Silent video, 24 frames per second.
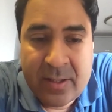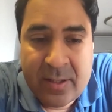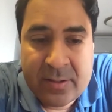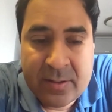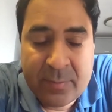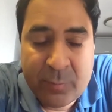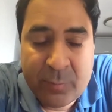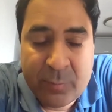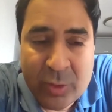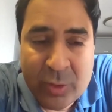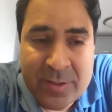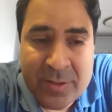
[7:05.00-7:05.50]
The
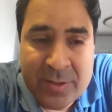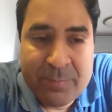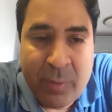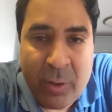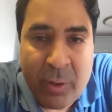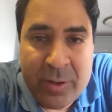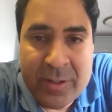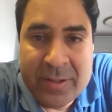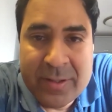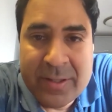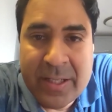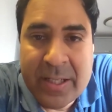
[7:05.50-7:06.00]
most
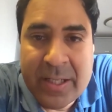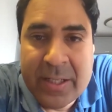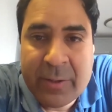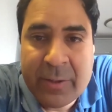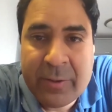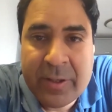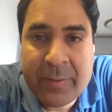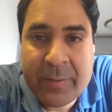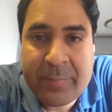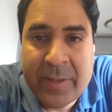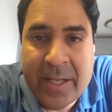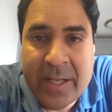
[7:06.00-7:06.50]
important thing
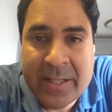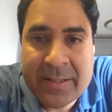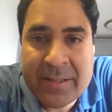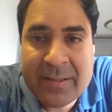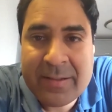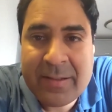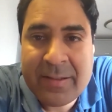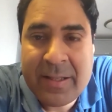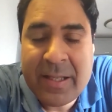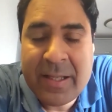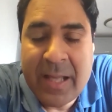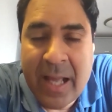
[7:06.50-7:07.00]
during
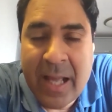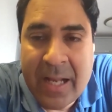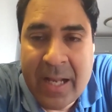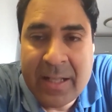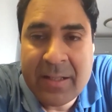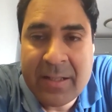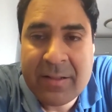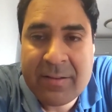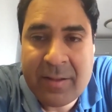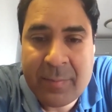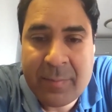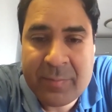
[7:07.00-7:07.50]
pregnancy
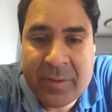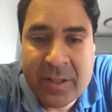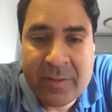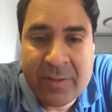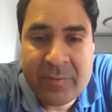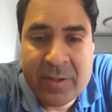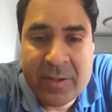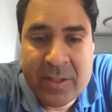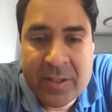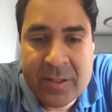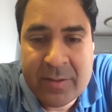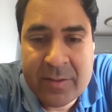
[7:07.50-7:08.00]
and
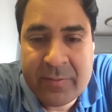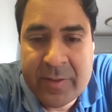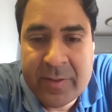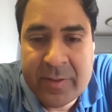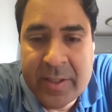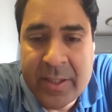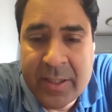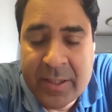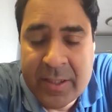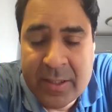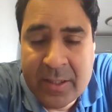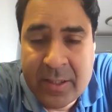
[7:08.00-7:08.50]
subsequent
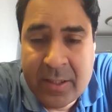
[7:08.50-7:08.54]
delivery